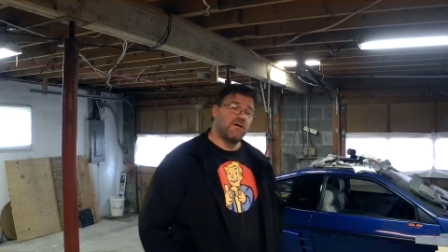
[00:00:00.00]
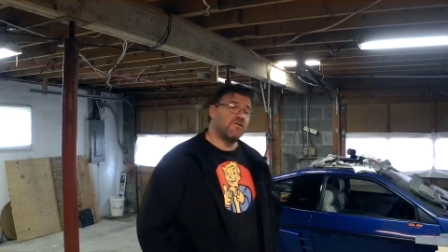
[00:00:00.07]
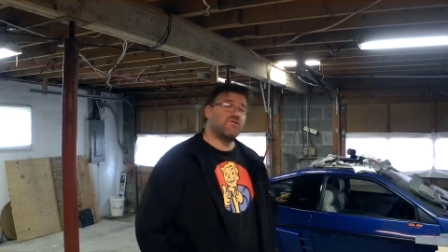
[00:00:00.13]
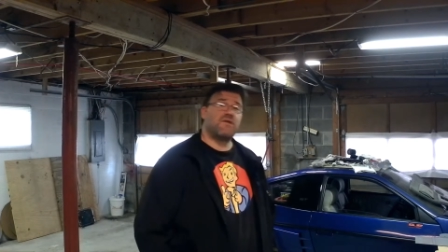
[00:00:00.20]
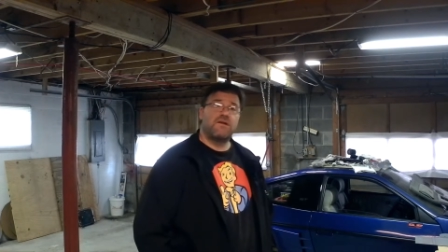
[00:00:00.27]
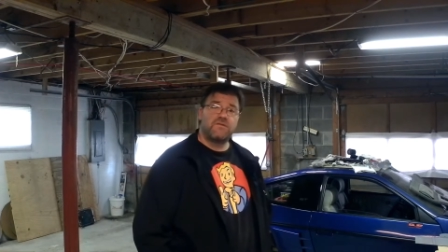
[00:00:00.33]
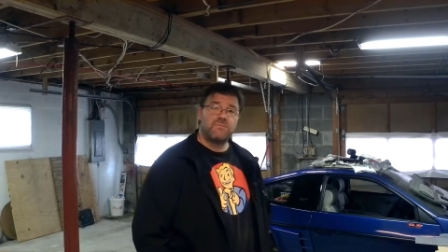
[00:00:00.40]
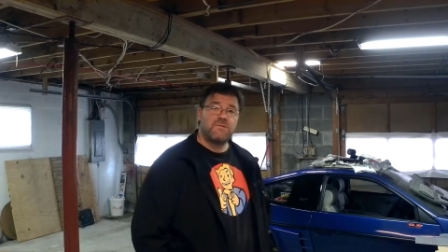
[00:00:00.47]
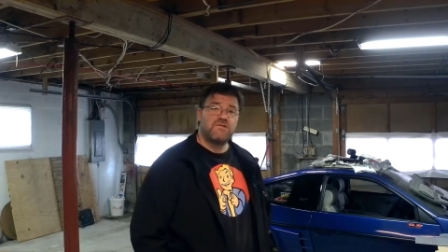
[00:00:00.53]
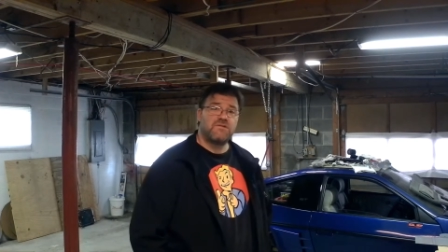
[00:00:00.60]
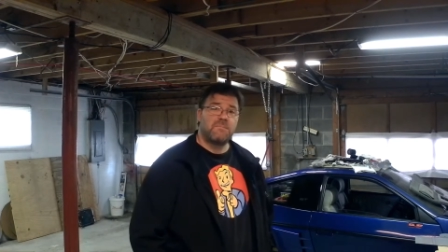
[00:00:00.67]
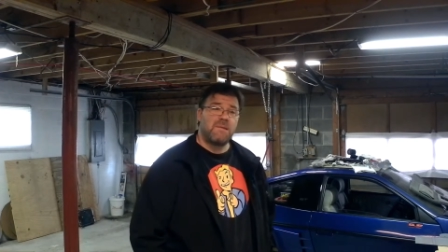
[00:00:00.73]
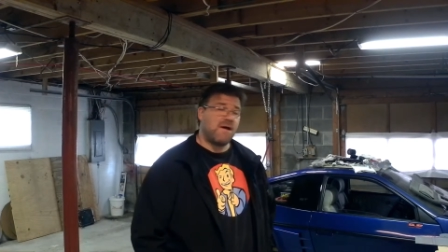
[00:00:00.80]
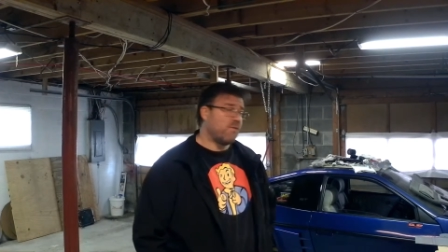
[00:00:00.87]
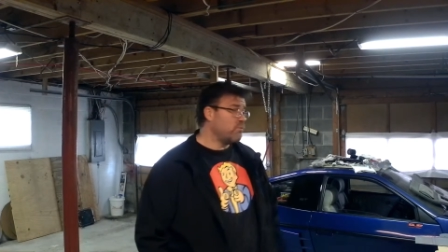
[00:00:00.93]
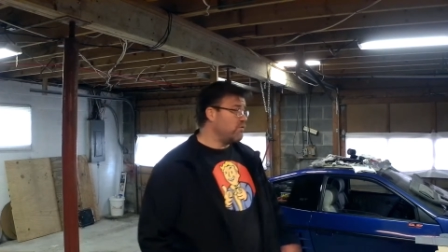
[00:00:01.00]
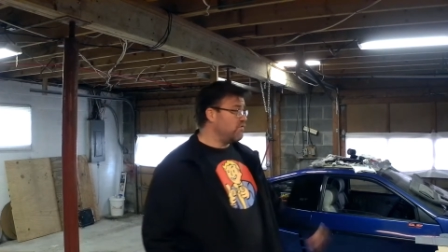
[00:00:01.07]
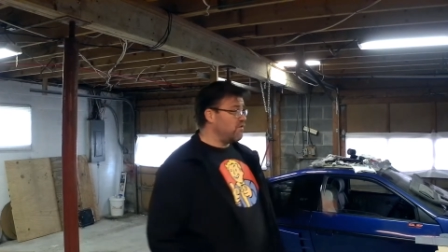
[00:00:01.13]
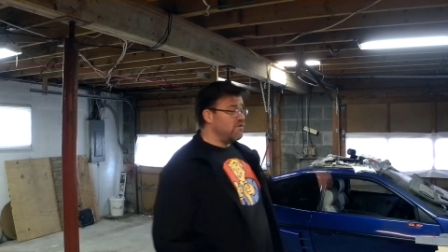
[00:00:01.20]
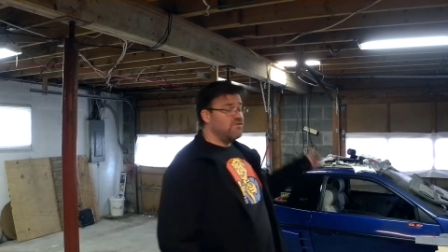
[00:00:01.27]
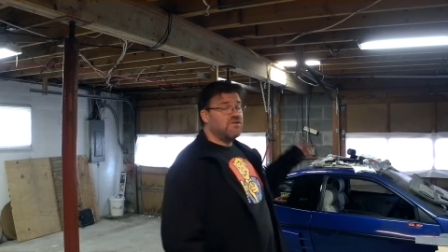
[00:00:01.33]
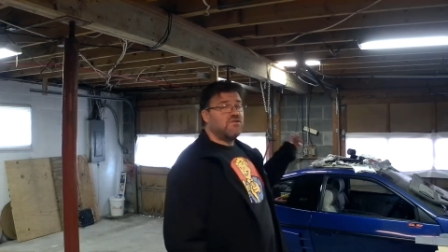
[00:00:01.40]
or transmission mount, which
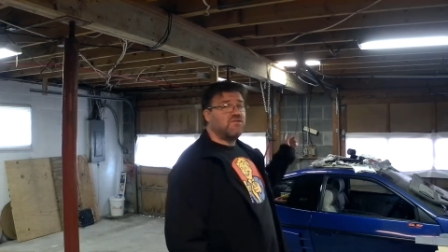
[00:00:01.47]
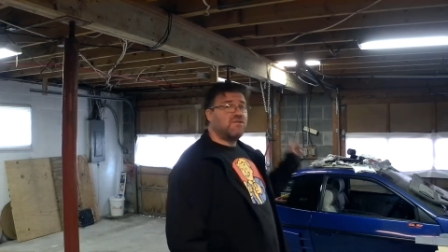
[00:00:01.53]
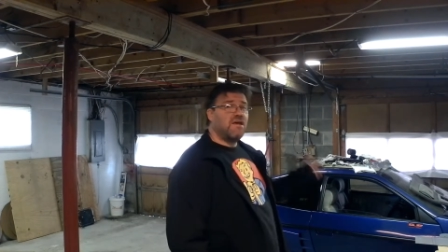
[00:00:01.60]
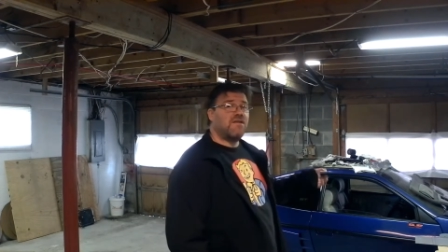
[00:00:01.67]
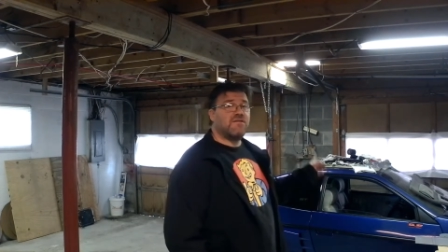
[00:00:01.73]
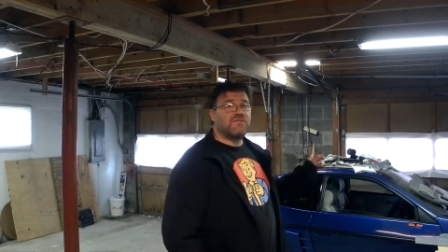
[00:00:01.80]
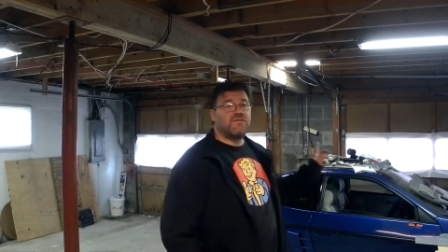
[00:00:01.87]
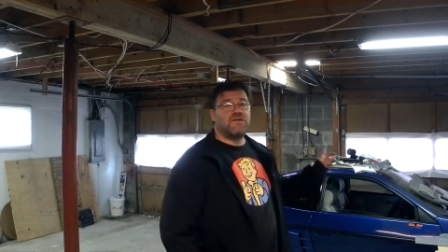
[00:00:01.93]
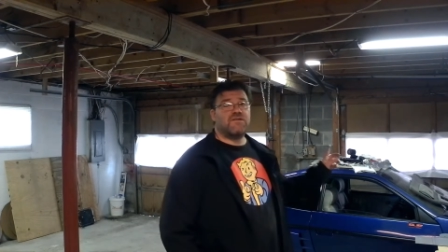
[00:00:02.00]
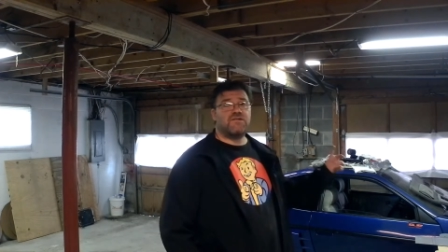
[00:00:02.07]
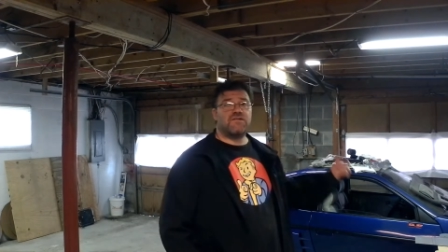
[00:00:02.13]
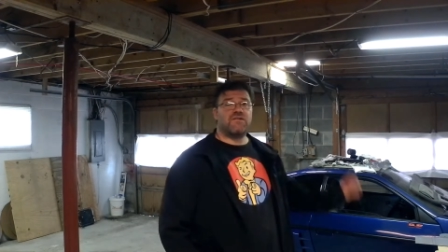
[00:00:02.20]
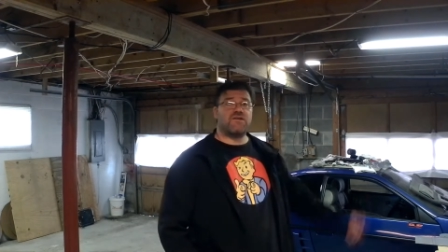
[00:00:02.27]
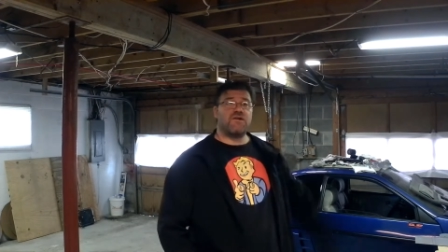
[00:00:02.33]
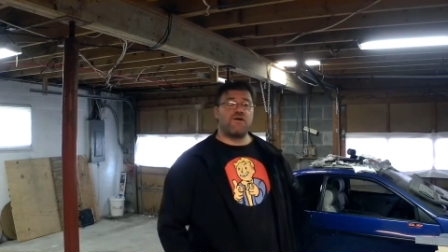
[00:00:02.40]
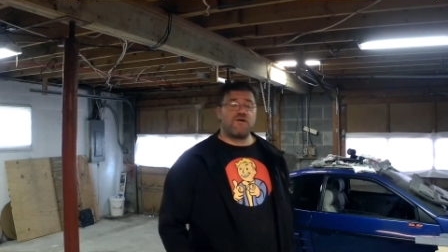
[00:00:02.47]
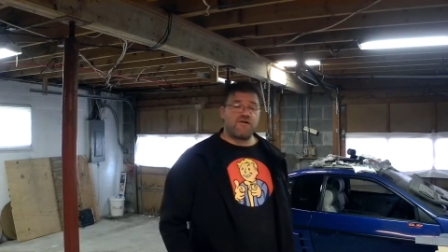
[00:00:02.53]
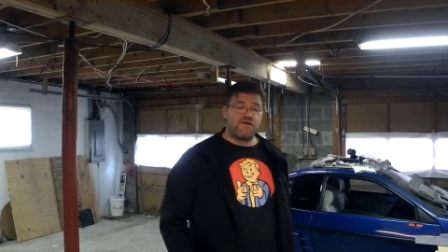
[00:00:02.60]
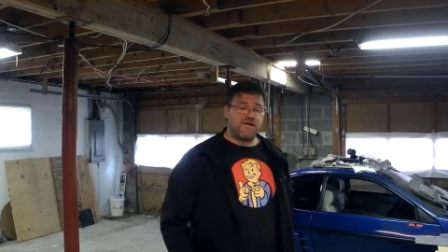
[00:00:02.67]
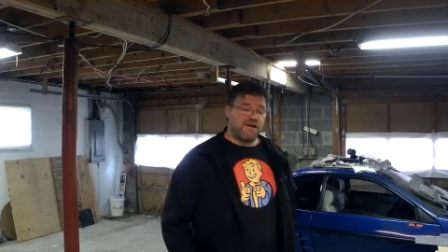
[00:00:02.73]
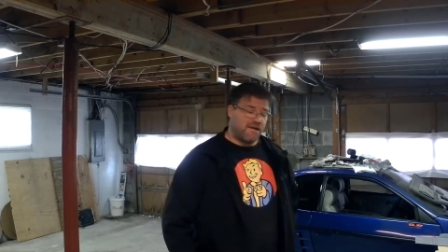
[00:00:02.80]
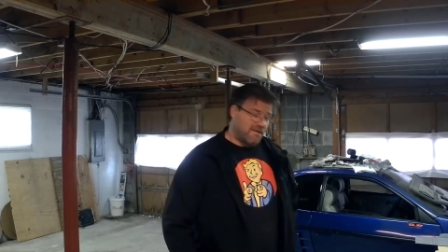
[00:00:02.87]
I just test fitted to the
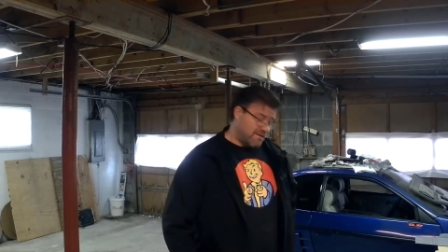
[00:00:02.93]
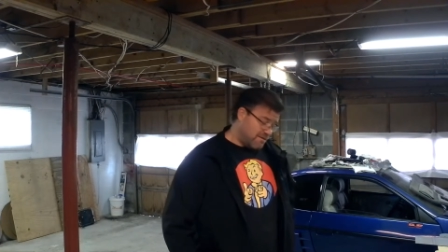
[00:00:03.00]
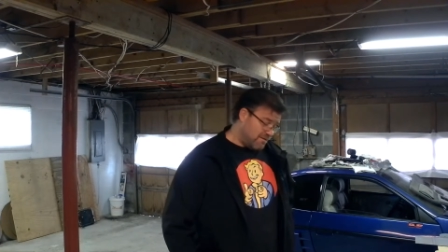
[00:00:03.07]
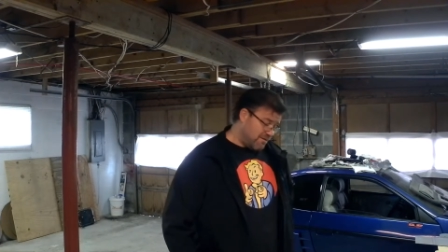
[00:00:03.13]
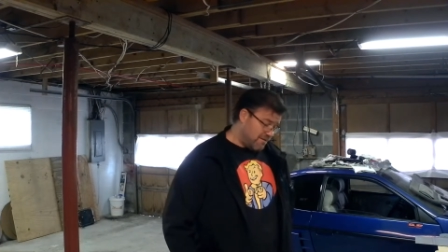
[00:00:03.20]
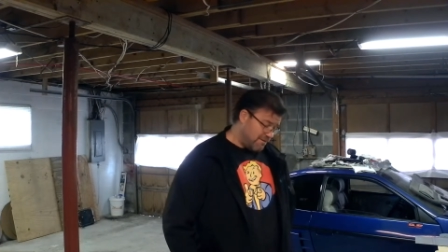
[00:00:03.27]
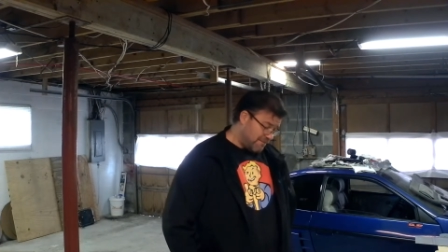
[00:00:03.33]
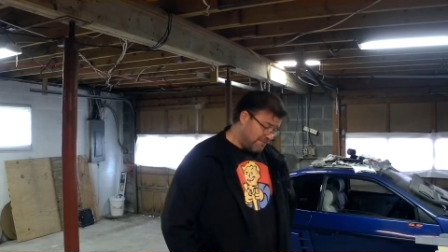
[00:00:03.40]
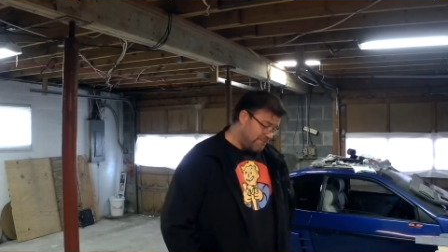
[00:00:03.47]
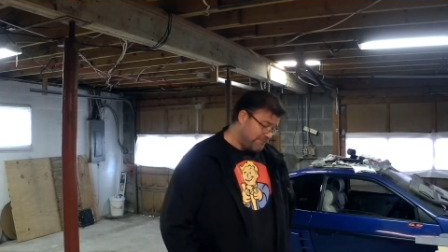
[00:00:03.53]
car, and